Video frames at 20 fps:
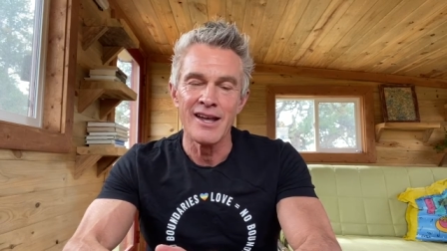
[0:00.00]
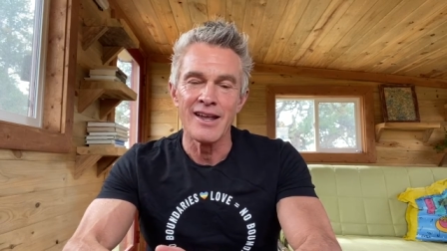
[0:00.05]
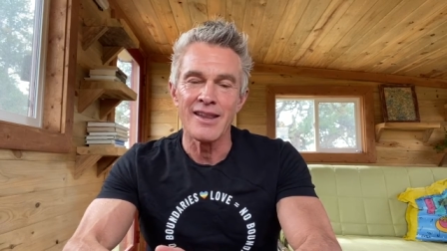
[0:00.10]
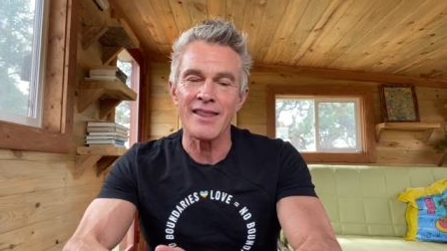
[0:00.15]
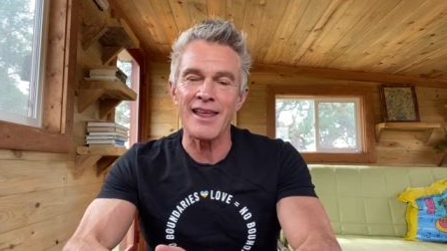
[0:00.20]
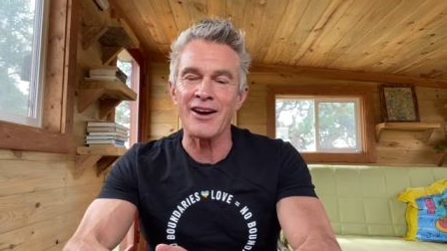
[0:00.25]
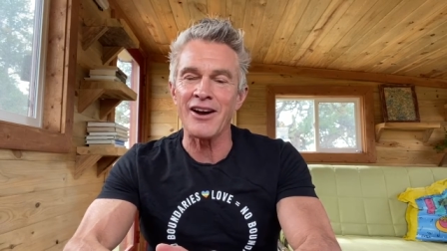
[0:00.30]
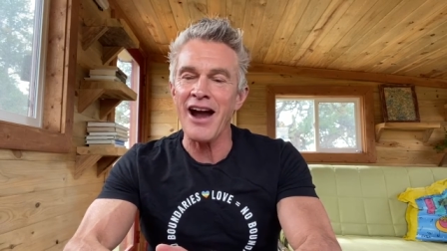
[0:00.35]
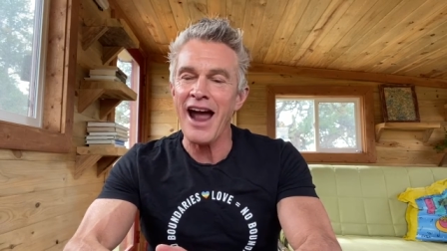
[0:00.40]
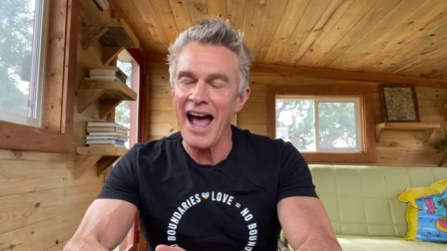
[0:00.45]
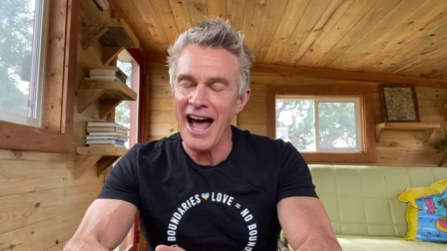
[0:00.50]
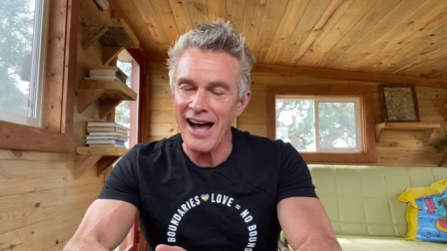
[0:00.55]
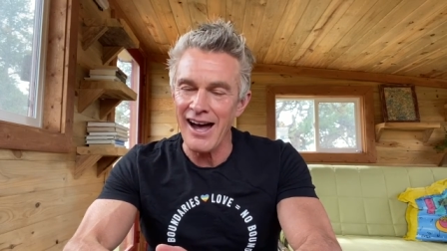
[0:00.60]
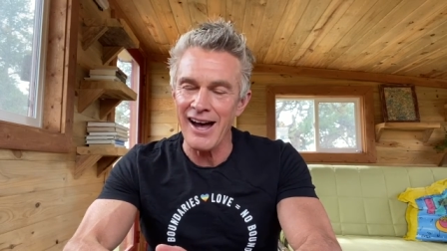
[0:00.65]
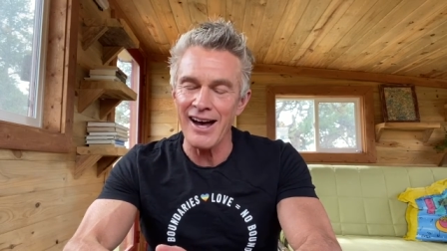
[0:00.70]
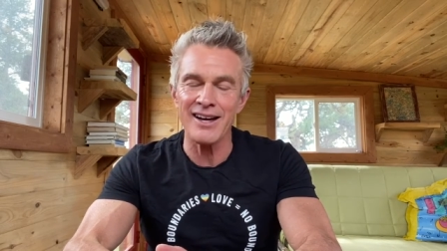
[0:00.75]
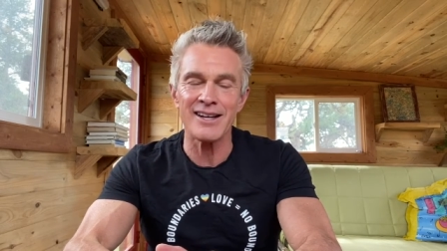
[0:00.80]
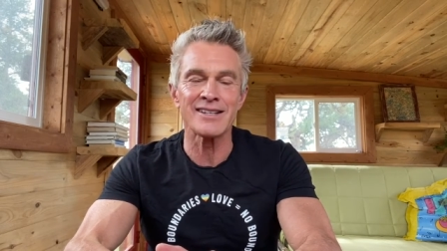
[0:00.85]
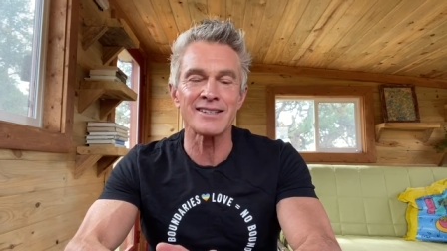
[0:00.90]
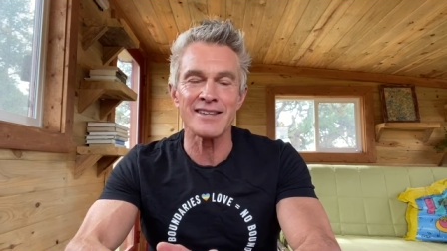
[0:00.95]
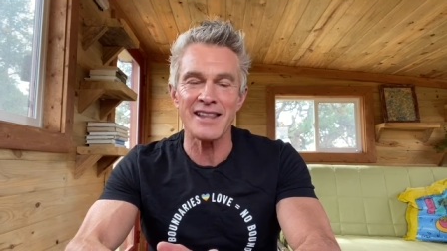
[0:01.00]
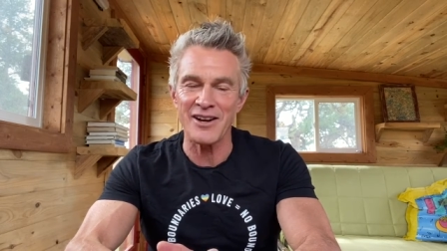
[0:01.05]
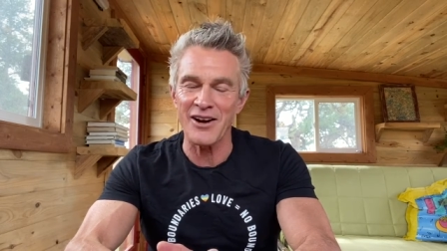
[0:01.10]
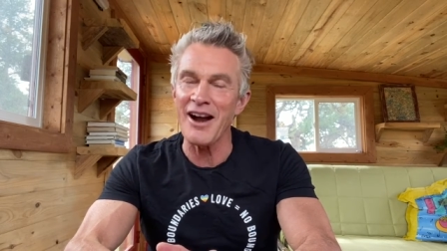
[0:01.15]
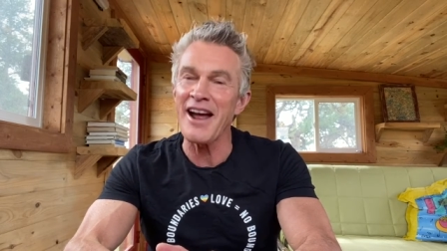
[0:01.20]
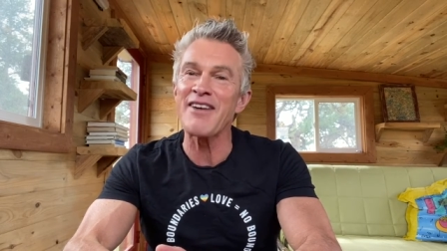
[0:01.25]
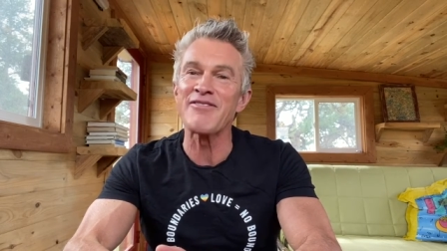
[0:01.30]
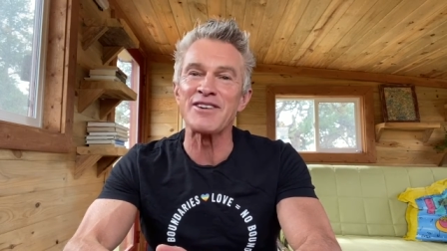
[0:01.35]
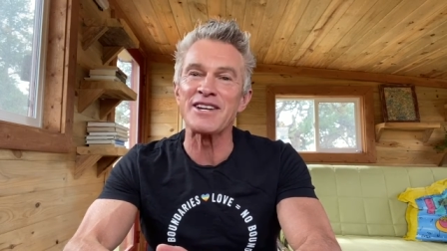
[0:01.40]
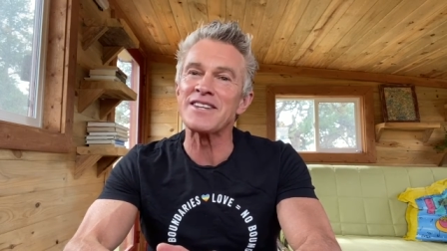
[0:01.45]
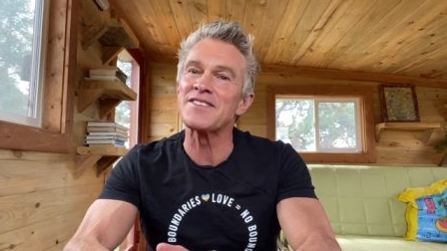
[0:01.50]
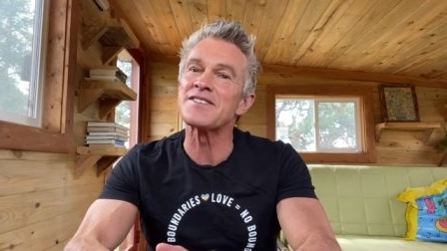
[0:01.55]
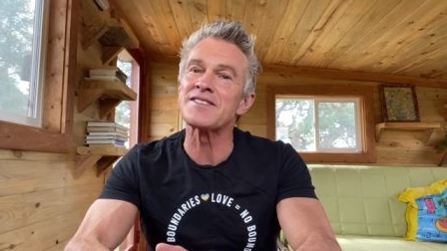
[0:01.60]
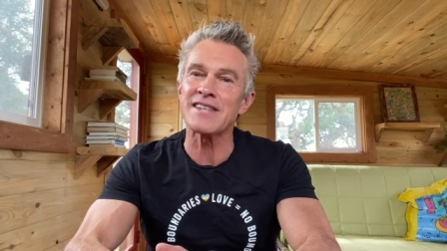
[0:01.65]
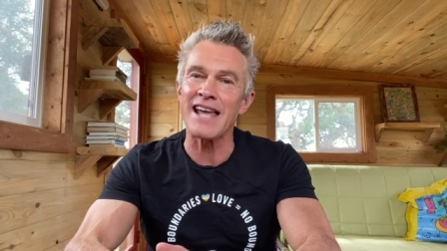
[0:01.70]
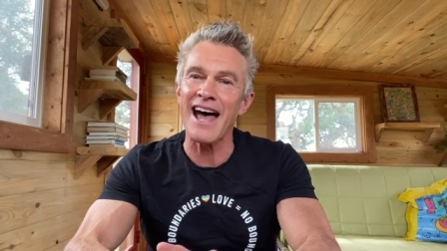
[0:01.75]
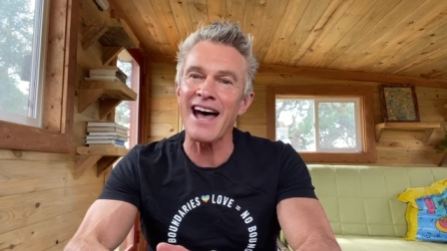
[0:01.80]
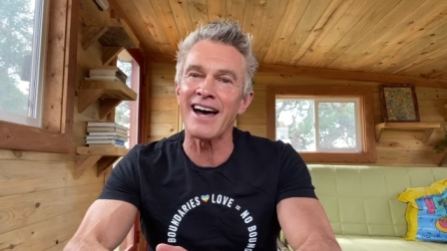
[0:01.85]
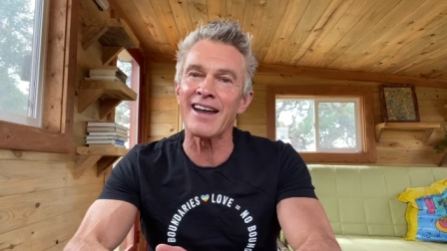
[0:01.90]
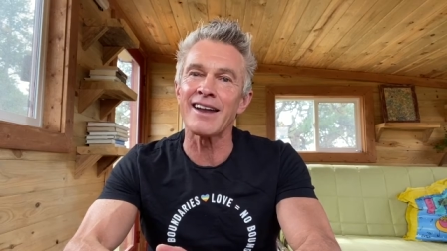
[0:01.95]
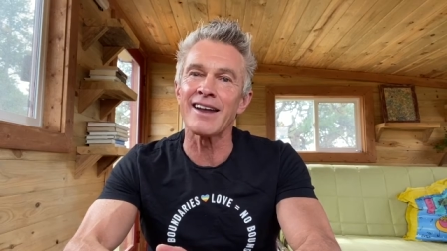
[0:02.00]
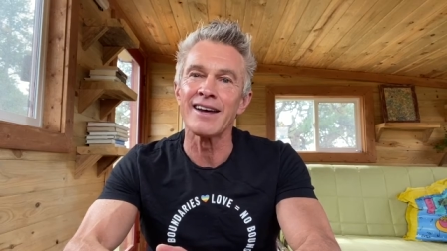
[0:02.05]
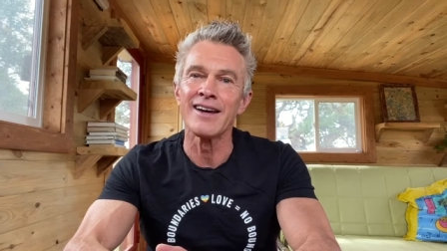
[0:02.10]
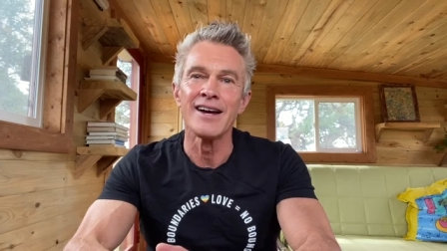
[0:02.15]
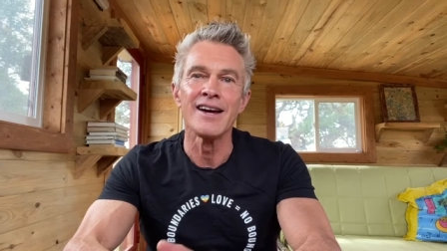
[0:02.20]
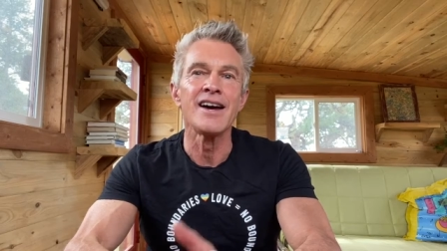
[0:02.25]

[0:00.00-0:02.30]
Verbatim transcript: that are heavy and sad.